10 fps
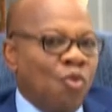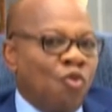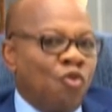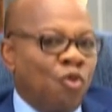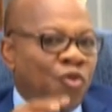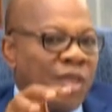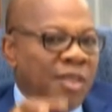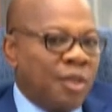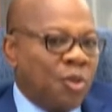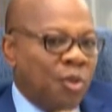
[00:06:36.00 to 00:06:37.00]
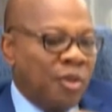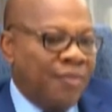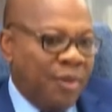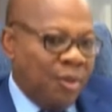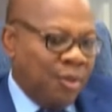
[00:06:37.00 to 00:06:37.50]
So since it's so
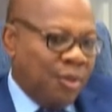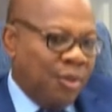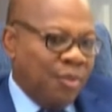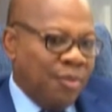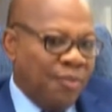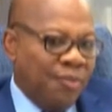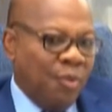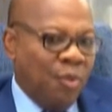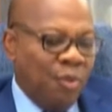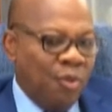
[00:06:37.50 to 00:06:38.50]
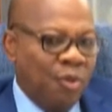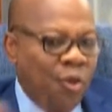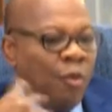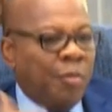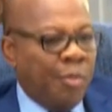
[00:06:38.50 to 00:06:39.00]
difficult for
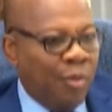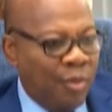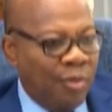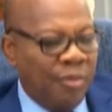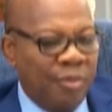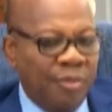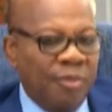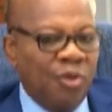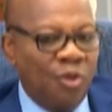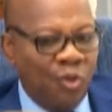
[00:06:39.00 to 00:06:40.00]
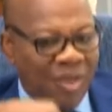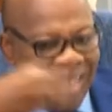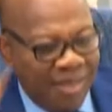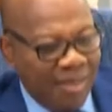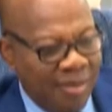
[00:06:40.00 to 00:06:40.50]
young people to
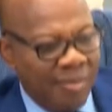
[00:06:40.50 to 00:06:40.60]
get in,